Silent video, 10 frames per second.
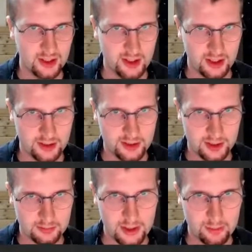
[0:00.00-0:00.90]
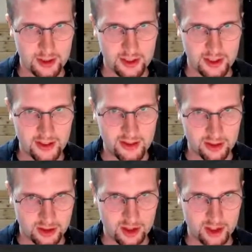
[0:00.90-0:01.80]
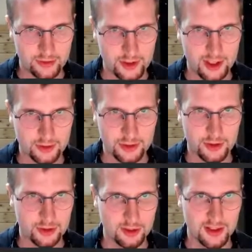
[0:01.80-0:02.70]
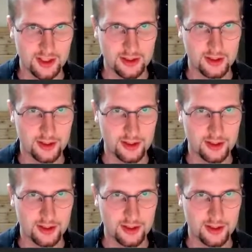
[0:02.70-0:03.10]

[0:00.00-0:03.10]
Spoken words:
It does like memory and it has all these kind of counters. So it's like